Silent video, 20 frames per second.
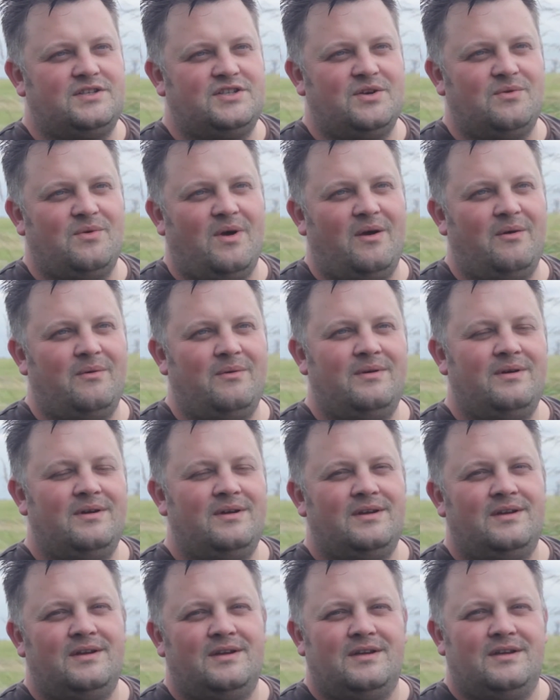duo,
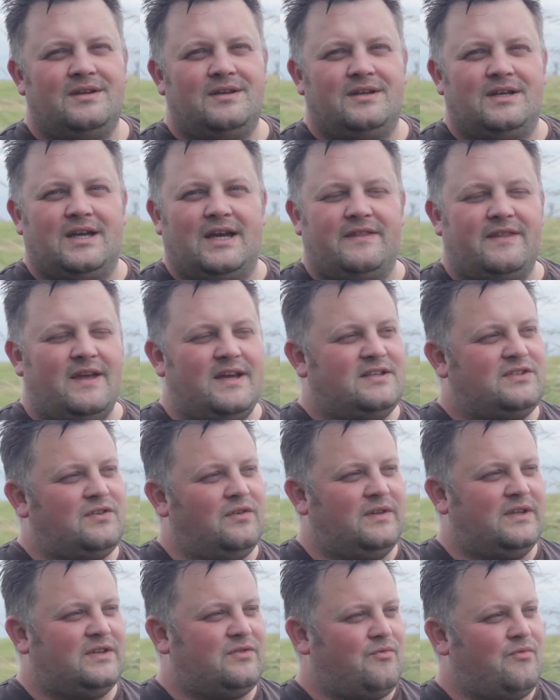and they
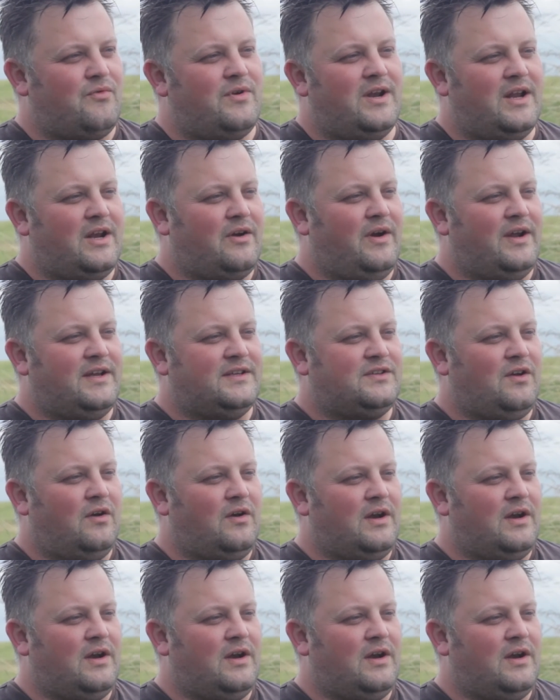sung this really great